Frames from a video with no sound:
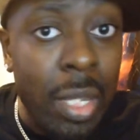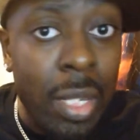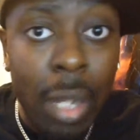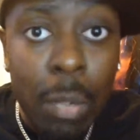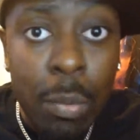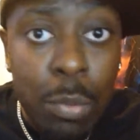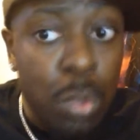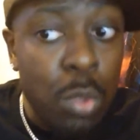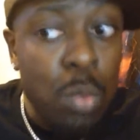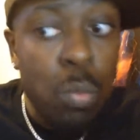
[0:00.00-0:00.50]
And
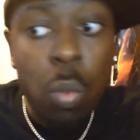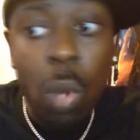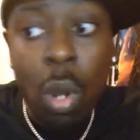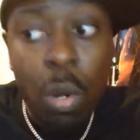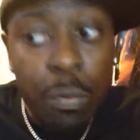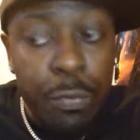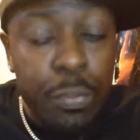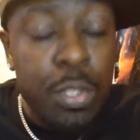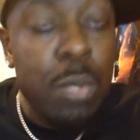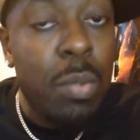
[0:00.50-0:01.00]
I'll do
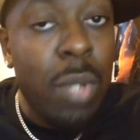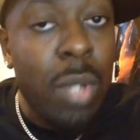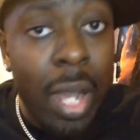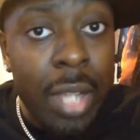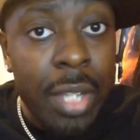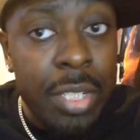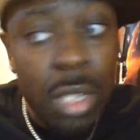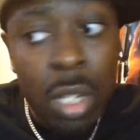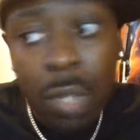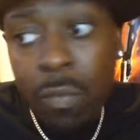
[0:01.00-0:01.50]
well for you
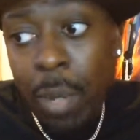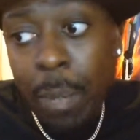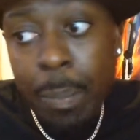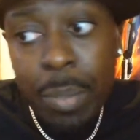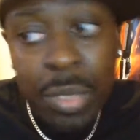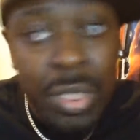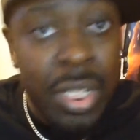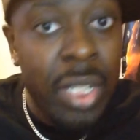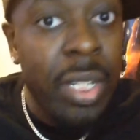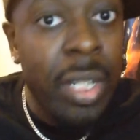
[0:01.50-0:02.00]
guys, and I'll
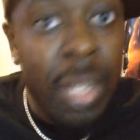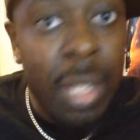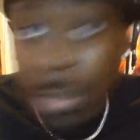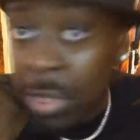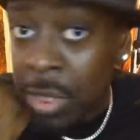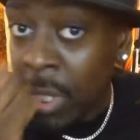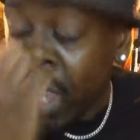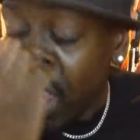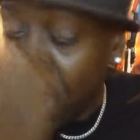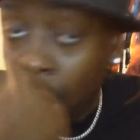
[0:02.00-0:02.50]
represent, and I'll
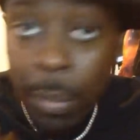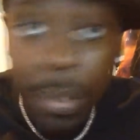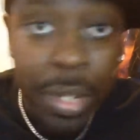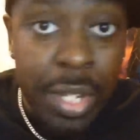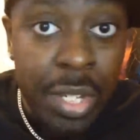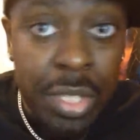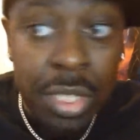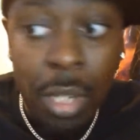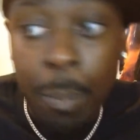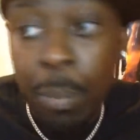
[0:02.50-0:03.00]
say how
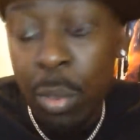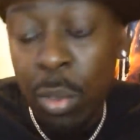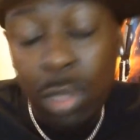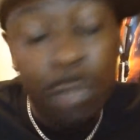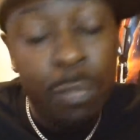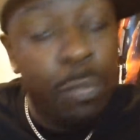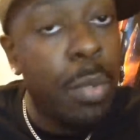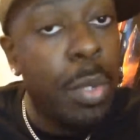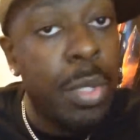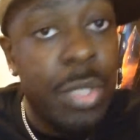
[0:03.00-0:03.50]
it is. I'll put
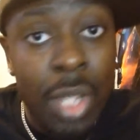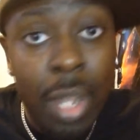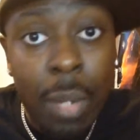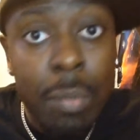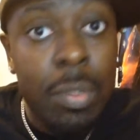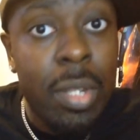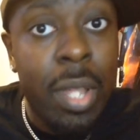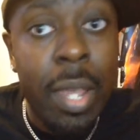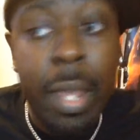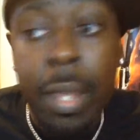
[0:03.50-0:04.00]
the voice
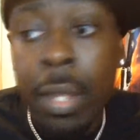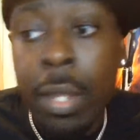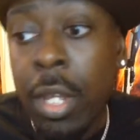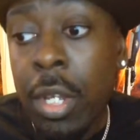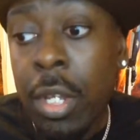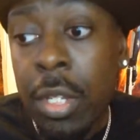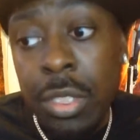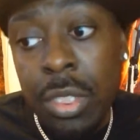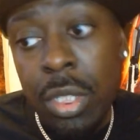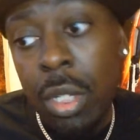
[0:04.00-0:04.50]
out there.
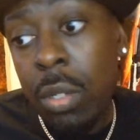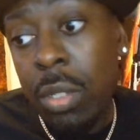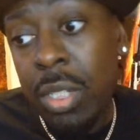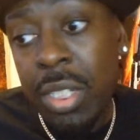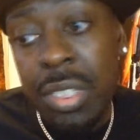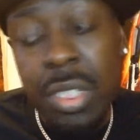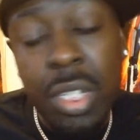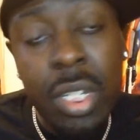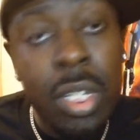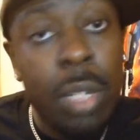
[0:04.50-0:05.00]
So as
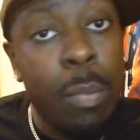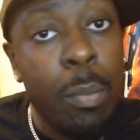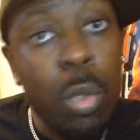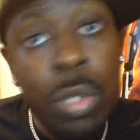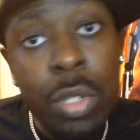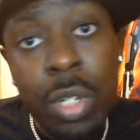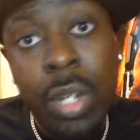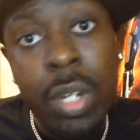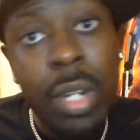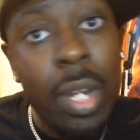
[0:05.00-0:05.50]
I said, I'm an
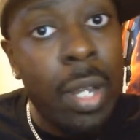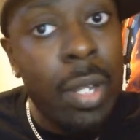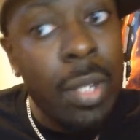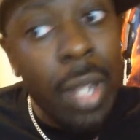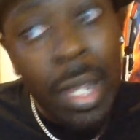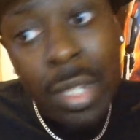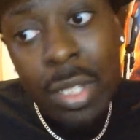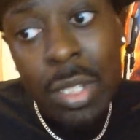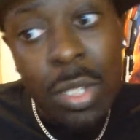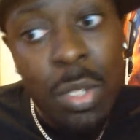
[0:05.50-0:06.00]
ordinary guy
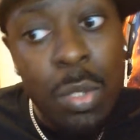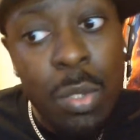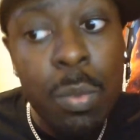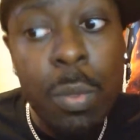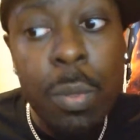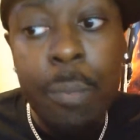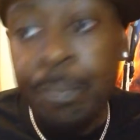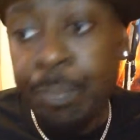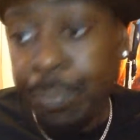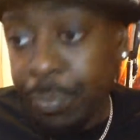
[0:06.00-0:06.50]
like
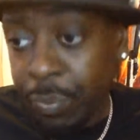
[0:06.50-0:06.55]
you.